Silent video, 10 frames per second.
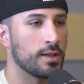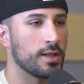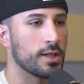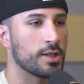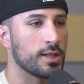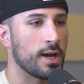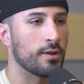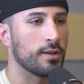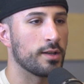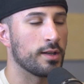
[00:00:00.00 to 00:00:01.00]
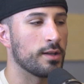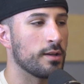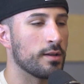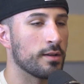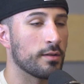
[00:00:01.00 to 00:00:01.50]
niching down
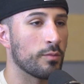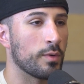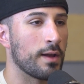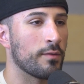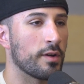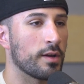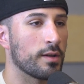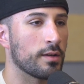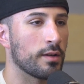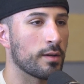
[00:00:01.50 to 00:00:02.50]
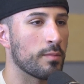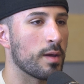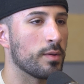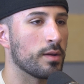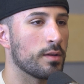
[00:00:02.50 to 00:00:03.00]
in whatever it like
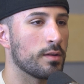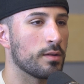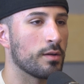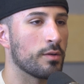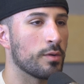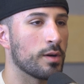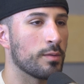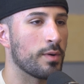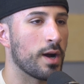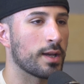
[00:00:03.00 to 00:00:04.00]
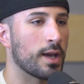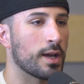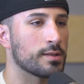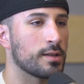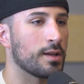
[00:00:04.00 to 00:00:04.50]
maybe,
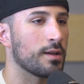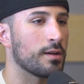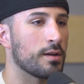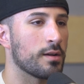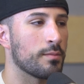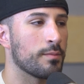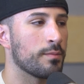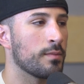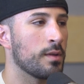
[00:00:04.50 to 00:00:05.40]
podcasting,